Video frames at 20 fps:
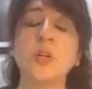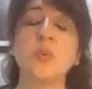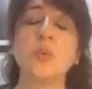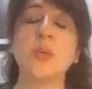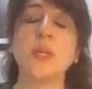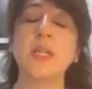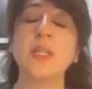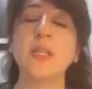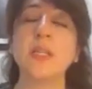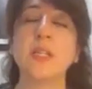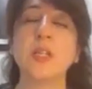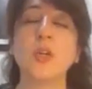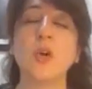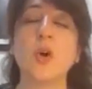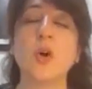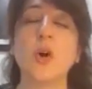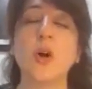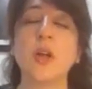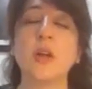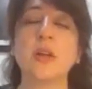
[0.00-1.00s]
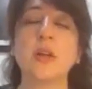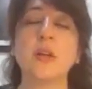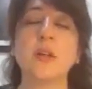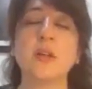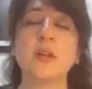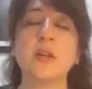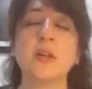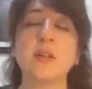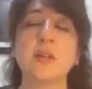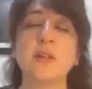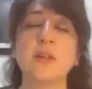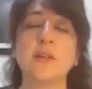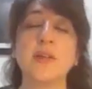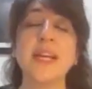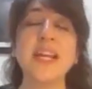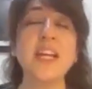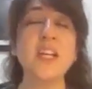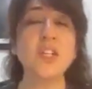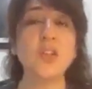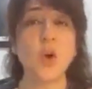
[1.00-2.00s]
with your
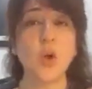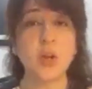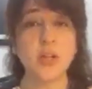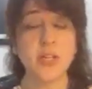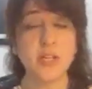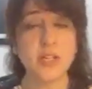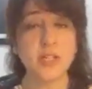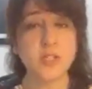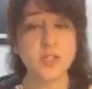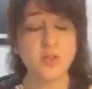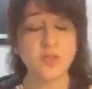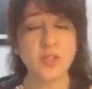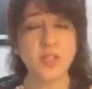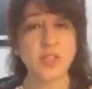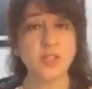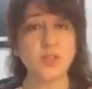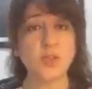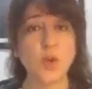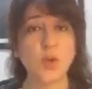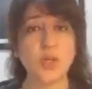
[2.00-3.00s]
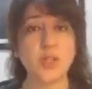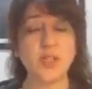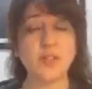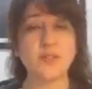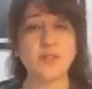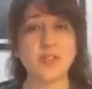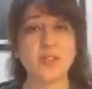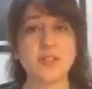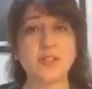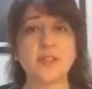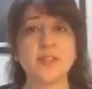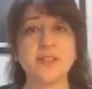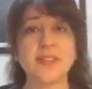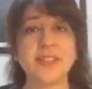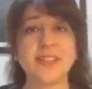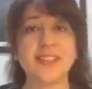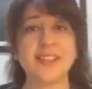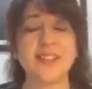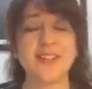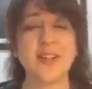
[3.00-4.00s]
intolerance of that authority figure,
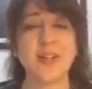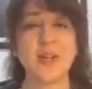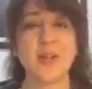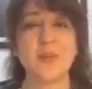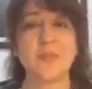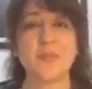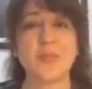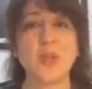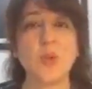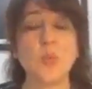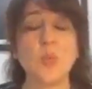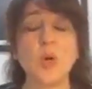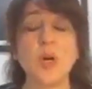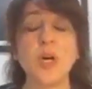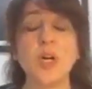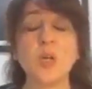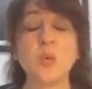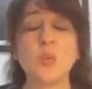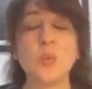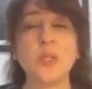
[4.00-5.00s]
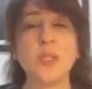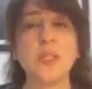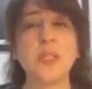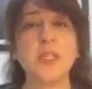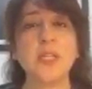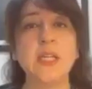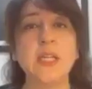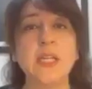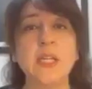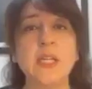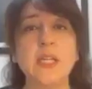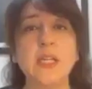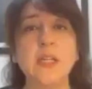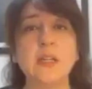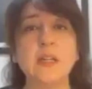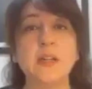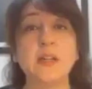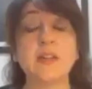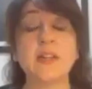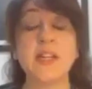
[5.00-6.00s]
work with
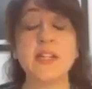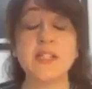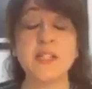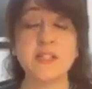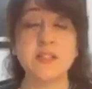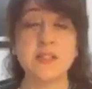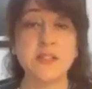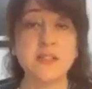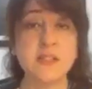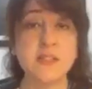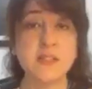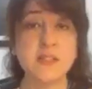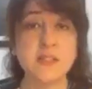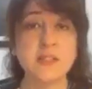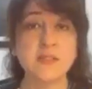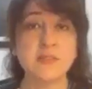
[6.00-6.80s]
the resistance.